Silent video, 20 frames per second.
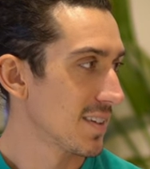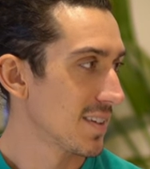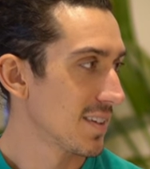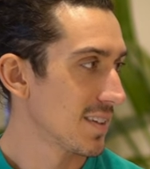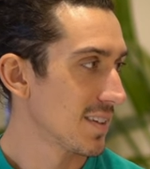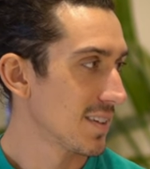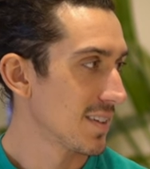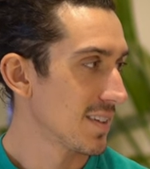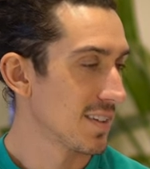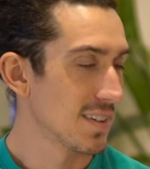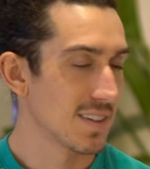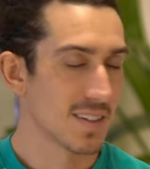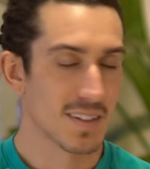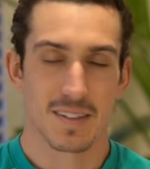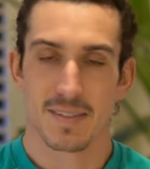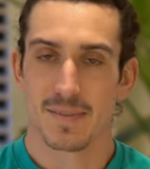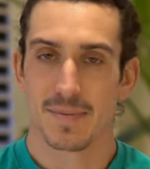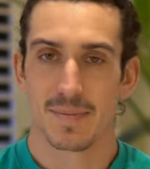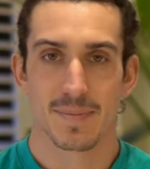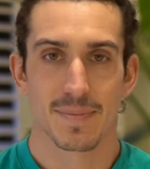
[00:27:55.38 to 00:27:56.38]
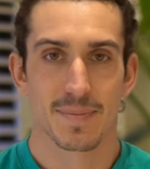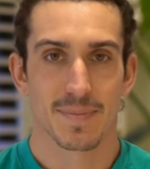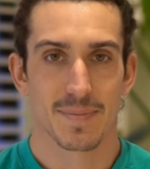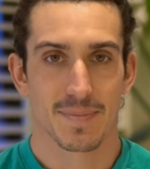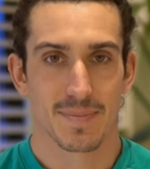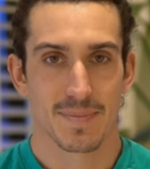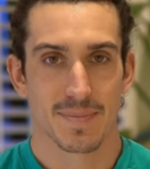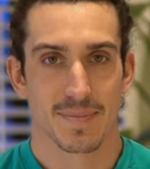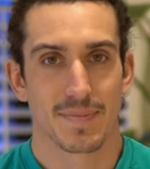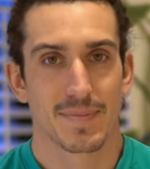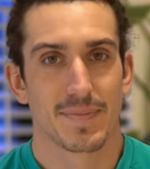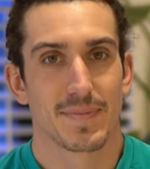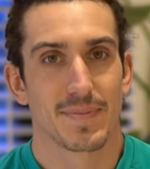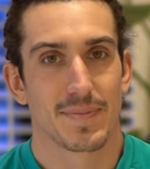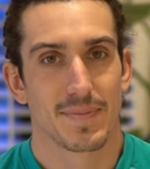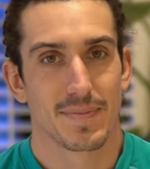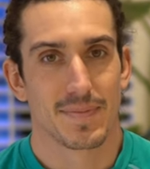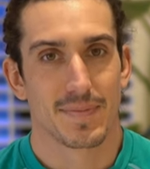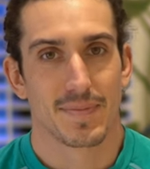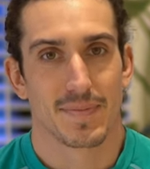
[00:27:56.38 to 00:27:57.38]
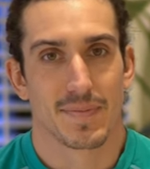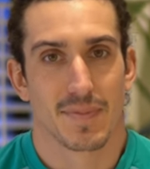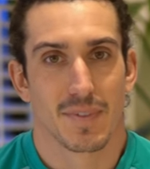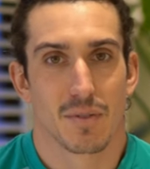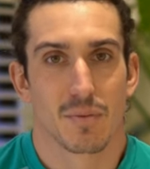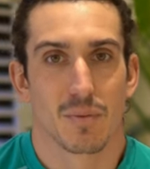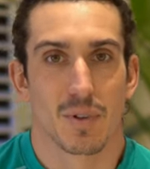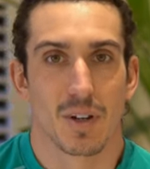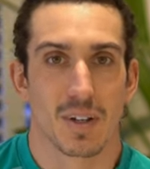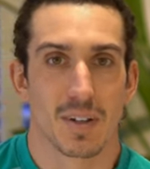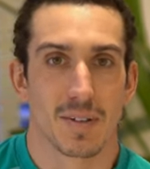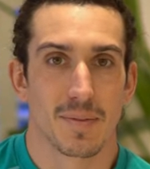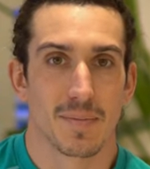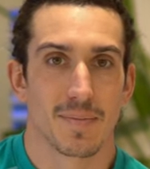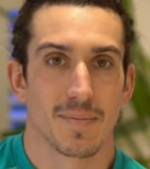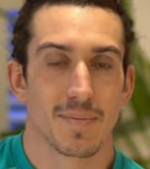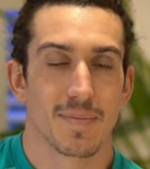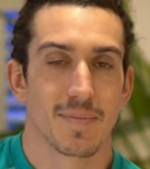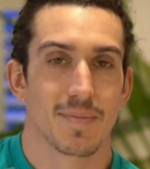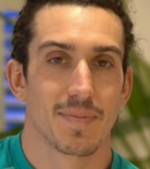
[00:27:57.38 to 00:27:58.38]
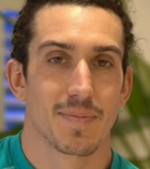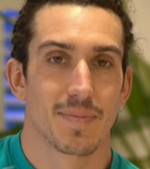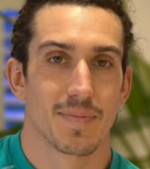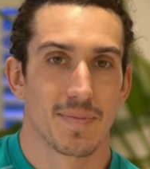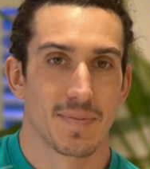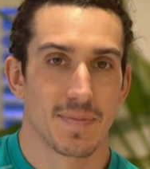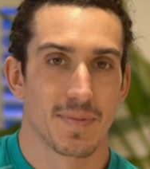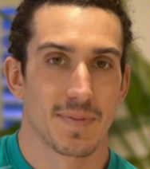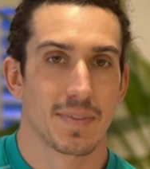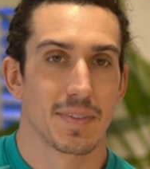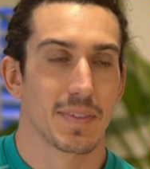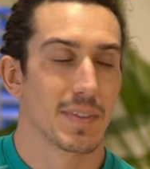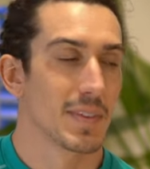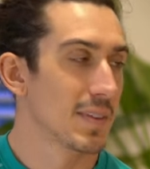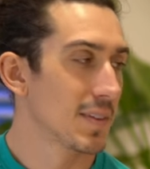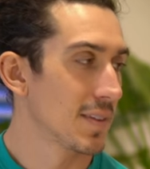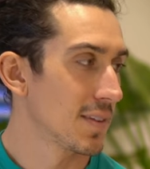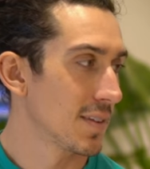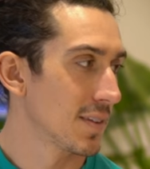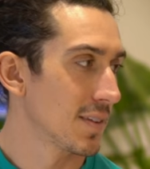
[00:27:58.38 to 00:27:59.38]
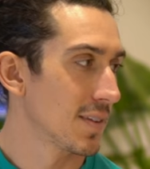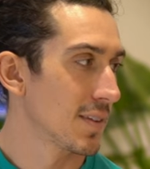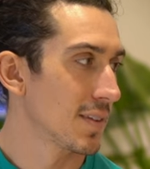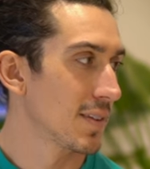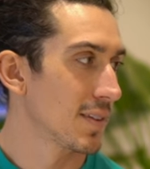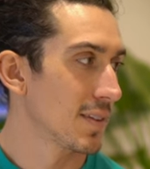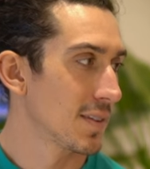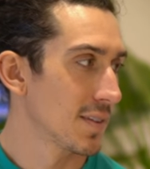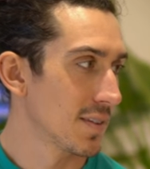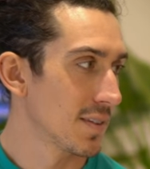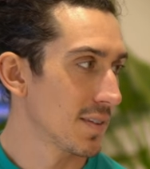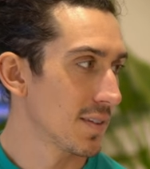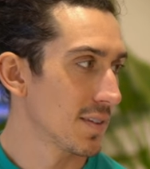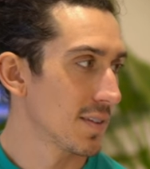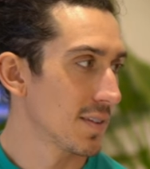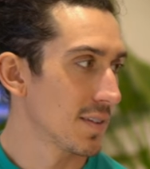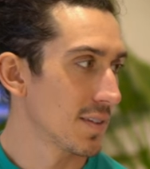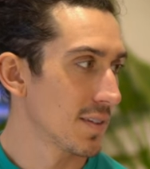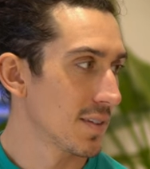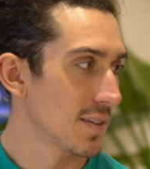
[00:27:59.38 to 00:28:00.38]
[no speech]